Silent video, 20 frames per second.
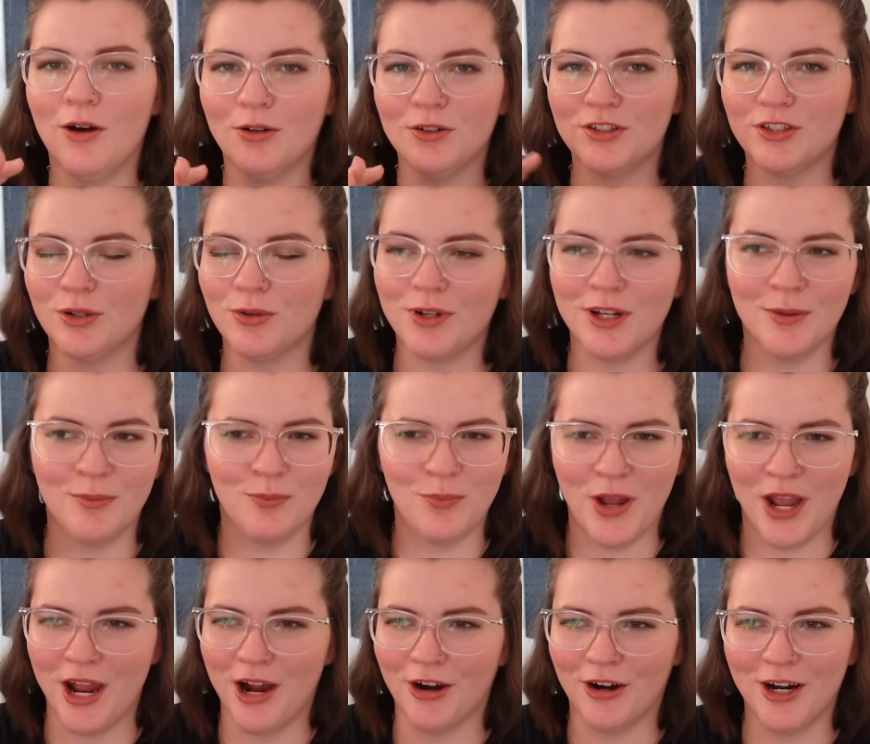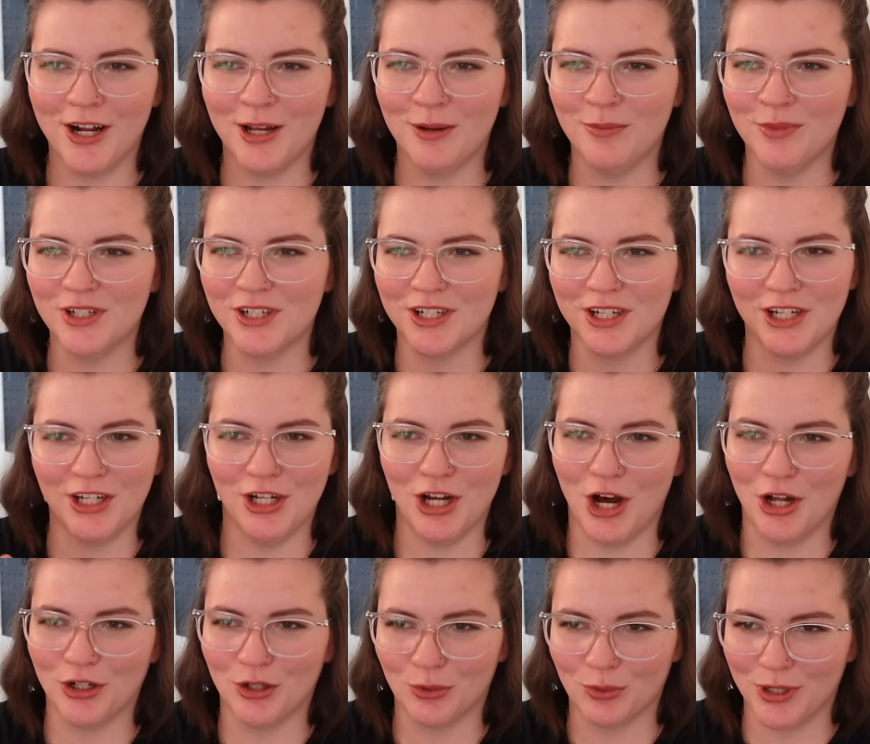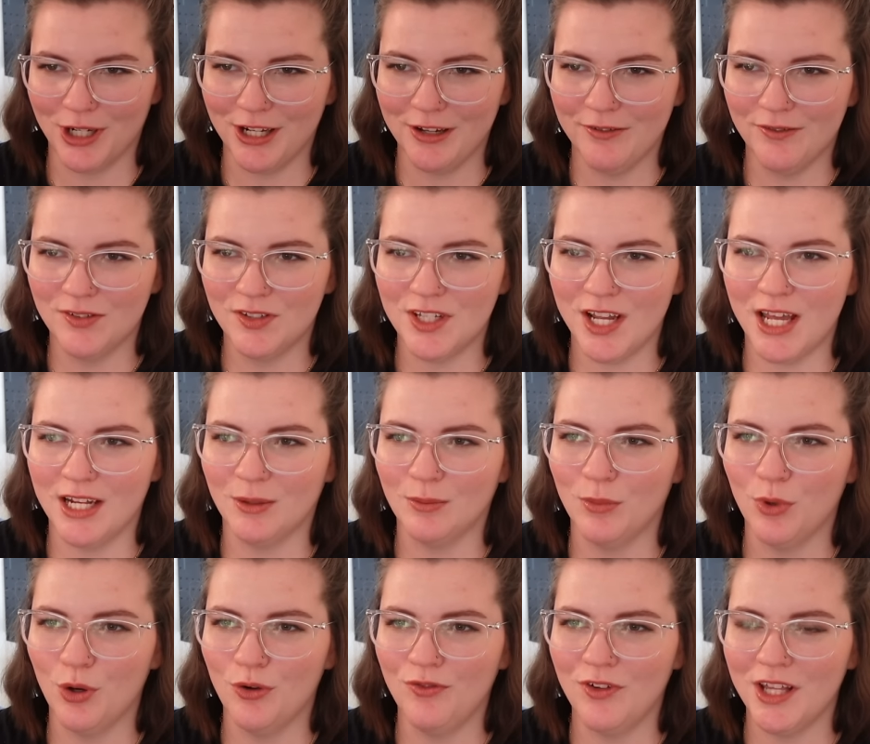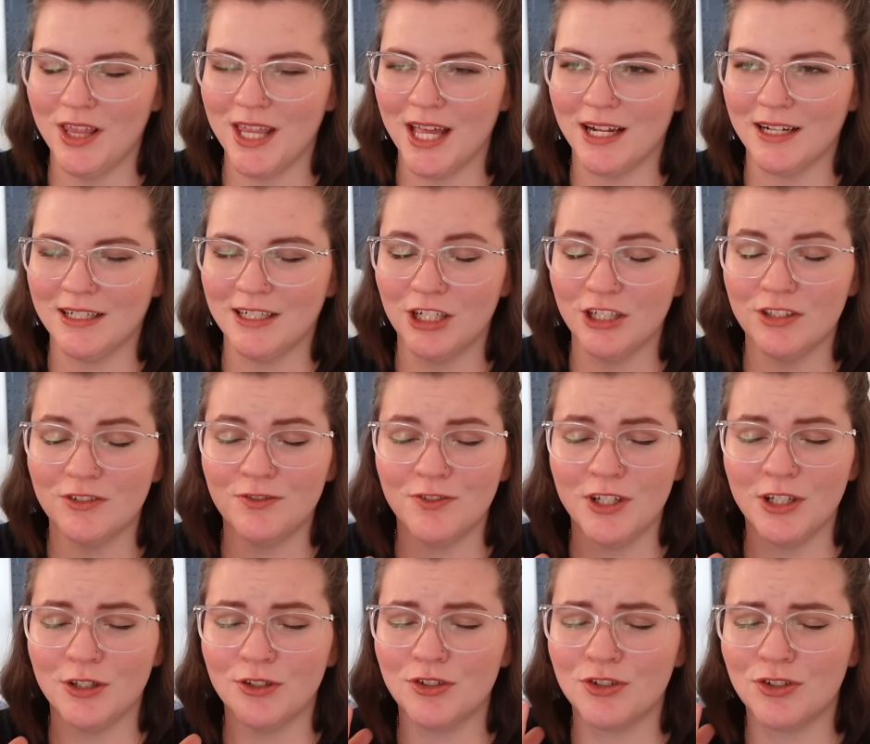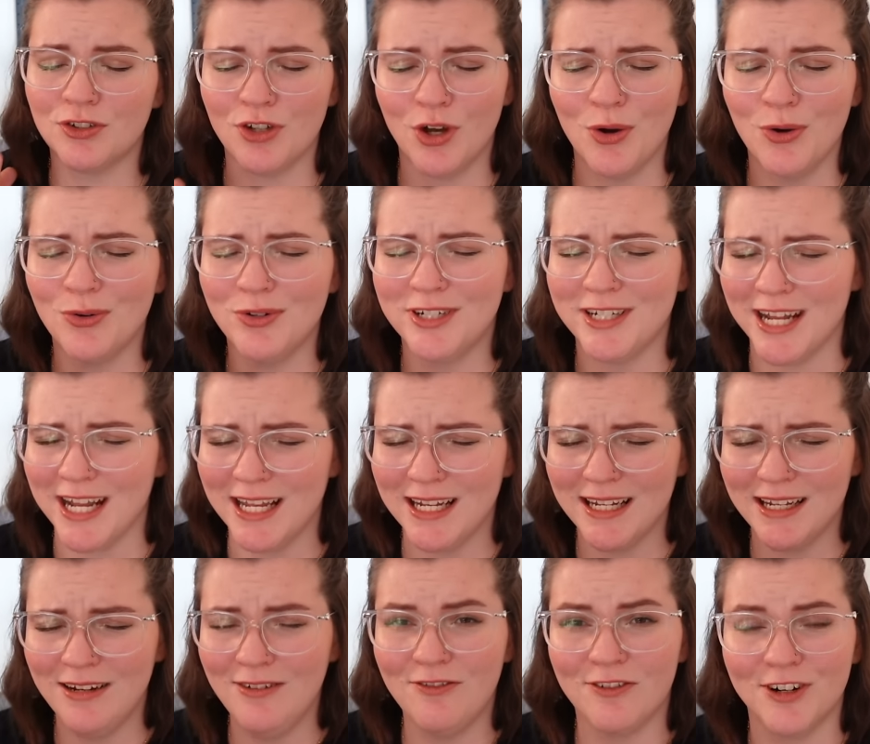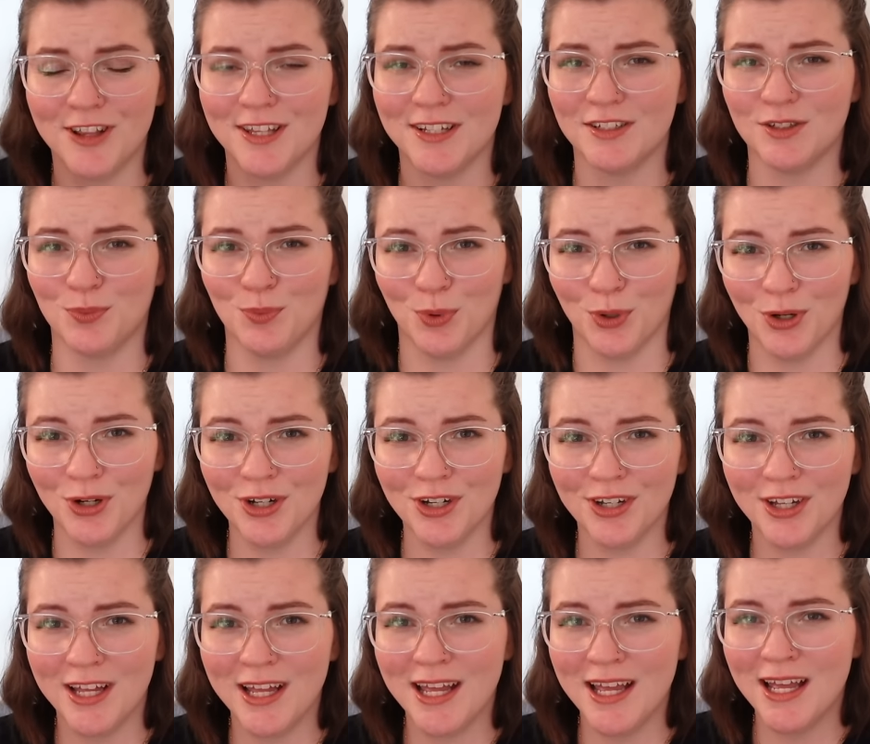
also compare him to Keanu Reeves in a movie that just feels so dated for this book.